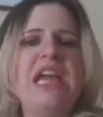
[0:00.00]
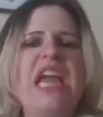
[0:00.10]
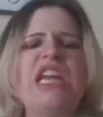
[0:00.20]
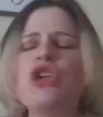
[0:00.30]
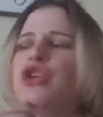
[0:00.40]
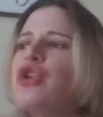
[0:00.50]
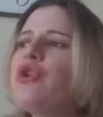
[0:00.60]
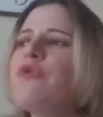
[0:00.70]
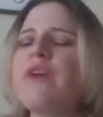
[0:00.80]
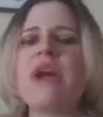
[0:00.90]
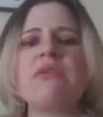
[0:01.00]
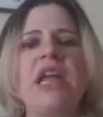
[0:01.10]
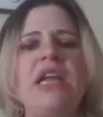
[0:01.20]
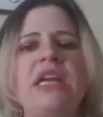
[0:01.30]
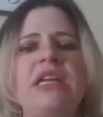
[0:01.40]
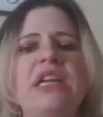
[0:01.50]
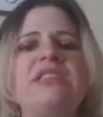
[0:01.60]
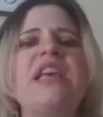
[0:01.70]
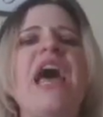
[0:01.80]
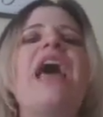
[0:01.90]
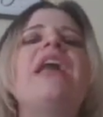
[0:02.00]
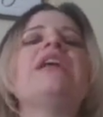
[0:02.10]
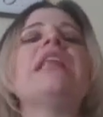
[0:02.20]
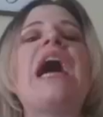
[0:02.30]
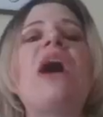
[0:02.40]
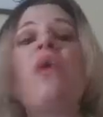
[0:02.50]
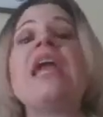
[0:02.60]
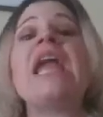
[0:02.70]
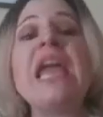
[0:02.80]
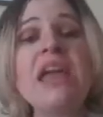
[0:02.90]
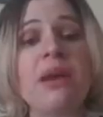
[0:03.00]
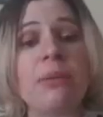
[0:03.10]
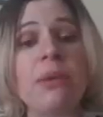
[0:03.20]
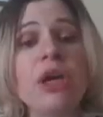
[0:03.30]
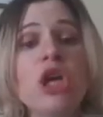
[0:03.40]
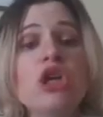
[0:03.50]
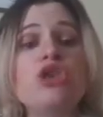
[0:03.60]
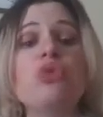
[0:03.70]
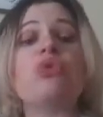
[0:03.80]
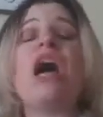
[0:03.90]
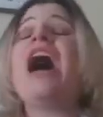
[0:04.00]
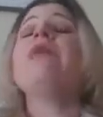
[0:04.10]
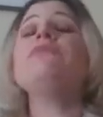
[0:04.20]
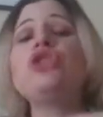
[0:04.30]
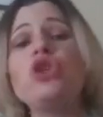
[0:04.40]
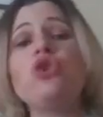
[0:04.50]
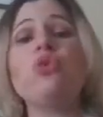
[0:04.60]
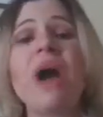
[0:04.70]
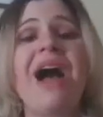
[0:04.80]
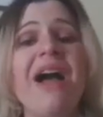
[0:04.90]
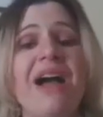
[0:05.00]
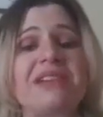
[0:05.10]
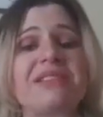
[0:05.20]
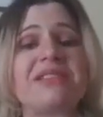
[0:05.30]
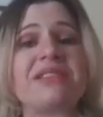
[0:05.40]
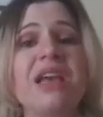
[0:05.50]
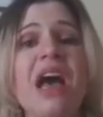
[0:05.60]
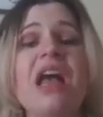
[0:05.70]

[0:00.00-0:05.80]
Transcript: in a newfound nakedness and allow Him to come to us,